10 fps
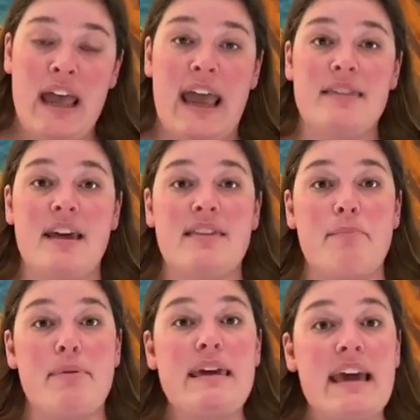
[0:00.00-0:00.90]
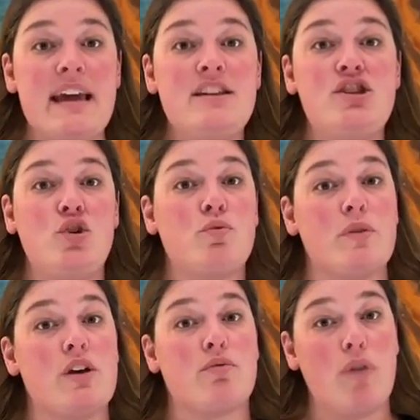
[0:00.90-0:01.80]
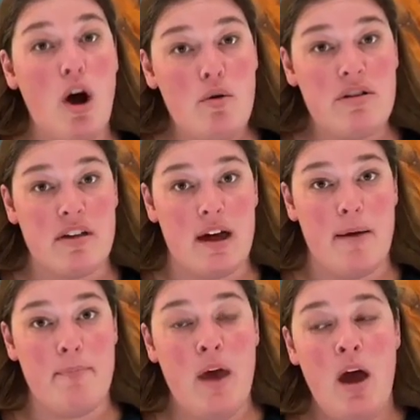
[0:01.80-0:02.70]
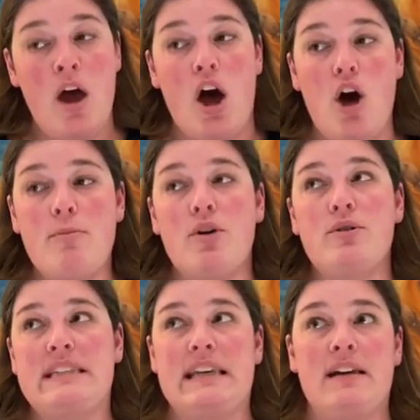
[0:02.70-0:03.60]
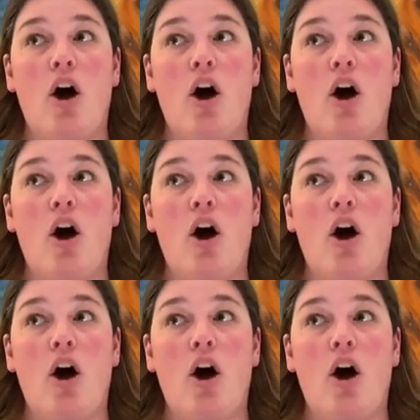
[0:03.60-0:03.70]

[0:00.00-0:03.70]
and then they begin to regrow them almost